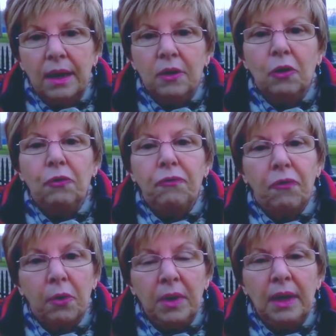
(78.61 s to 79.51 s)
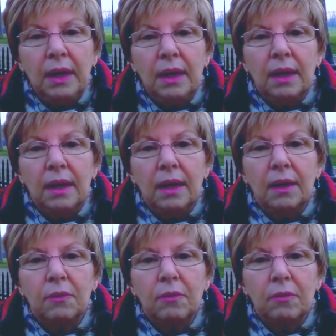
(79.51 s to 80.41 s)
I know for me
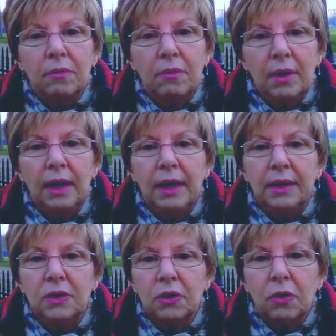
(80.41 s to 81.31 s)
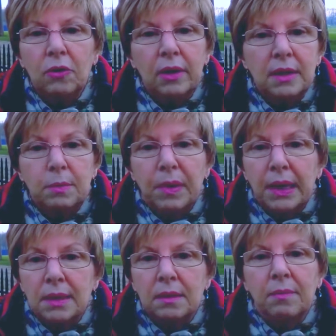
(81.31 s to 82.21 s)
it really totally
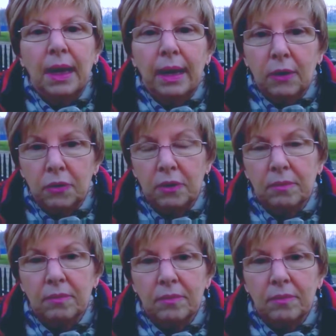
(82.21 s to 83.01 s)
spaced me out.